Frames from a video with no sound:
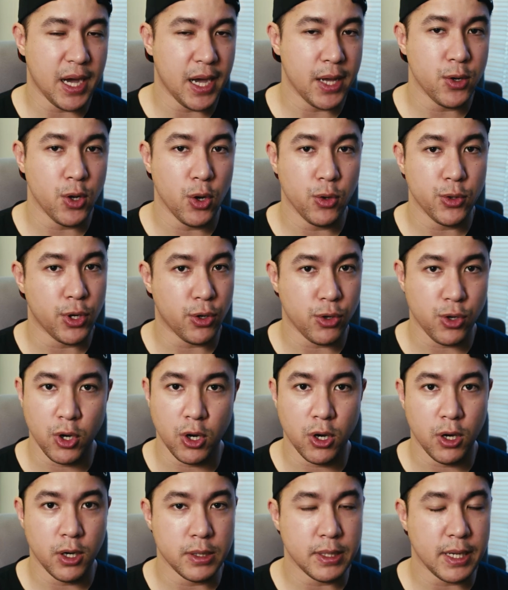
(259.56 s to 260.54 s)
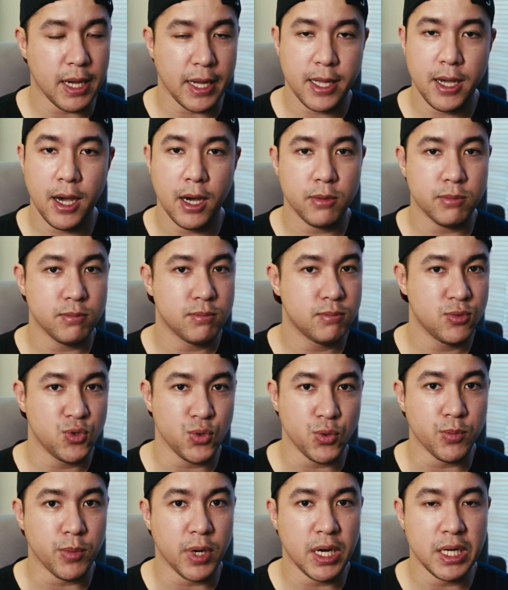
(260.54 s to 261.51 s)
I know they're gone. I can't
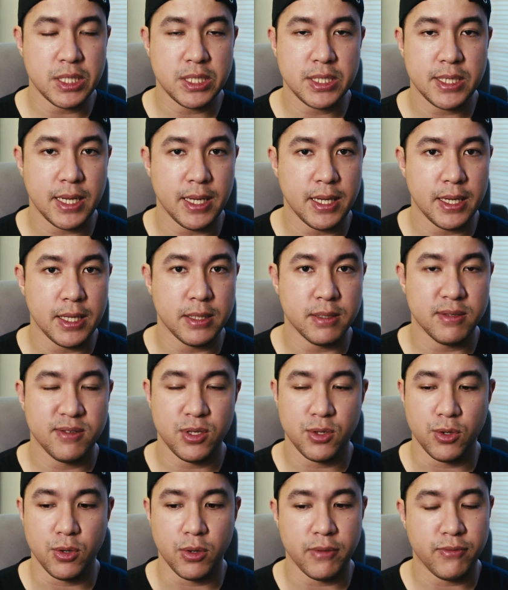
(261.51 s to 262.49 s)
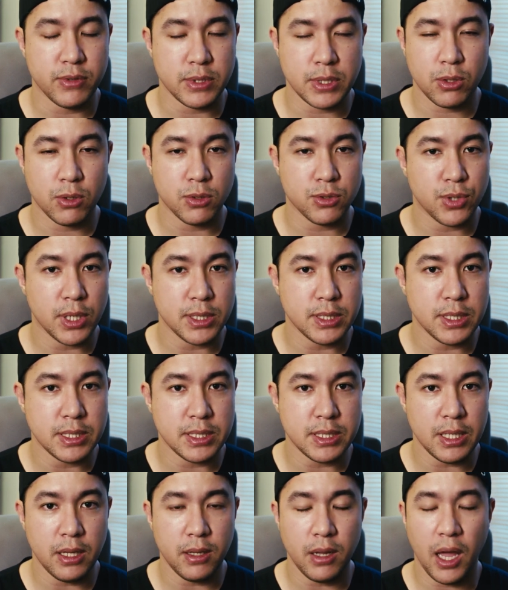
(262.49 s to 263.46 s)
do much. And if it's a contrasty
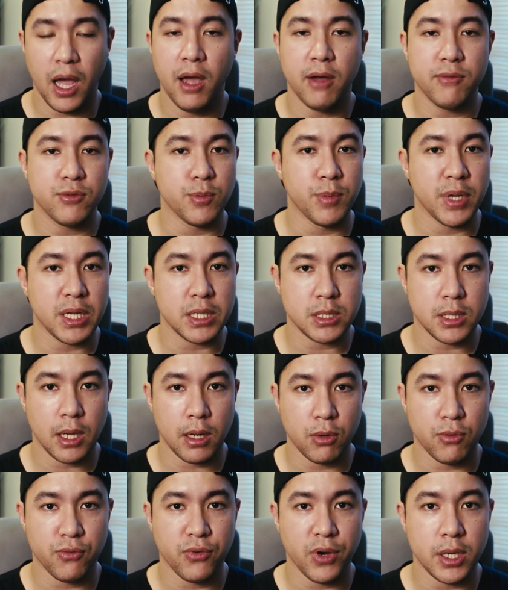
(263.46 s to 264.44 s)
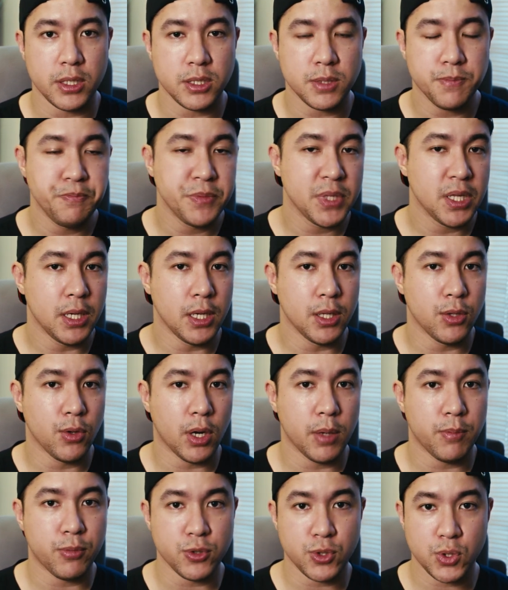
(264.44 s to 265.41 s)
scene, I have to make a sacrifice. Either
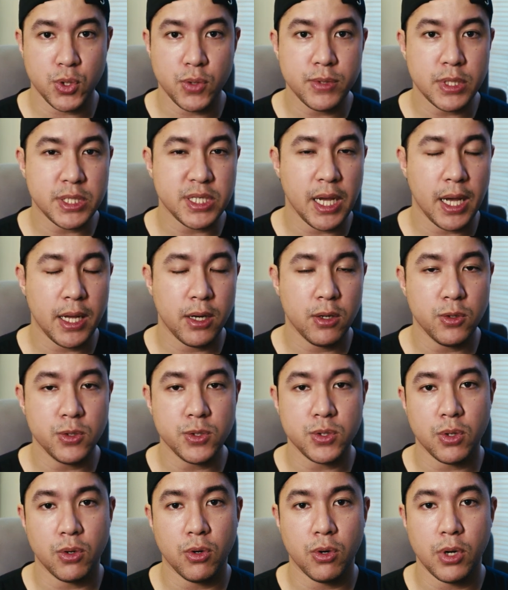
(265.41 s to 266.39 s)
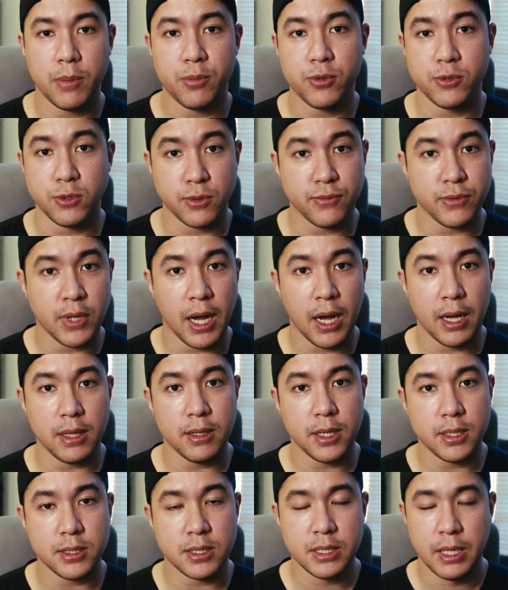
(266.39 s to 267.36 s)
I preserve the shadows or I preserve the
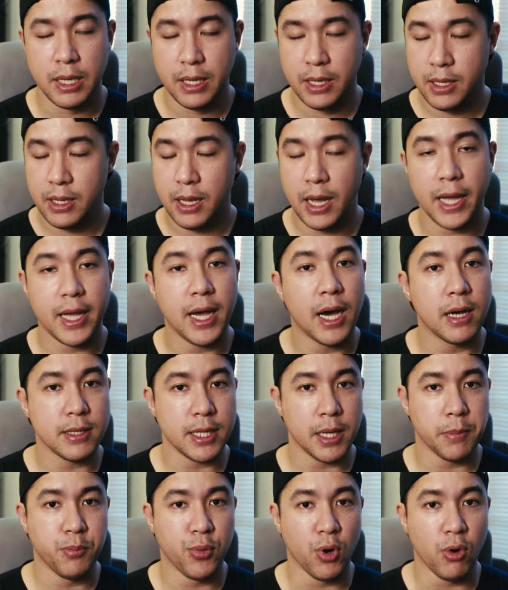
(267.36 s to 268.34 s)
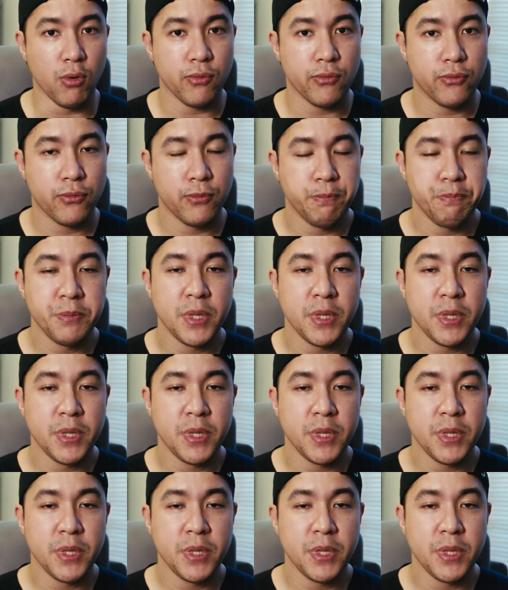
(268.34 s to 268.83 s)
highlights. I can't get both.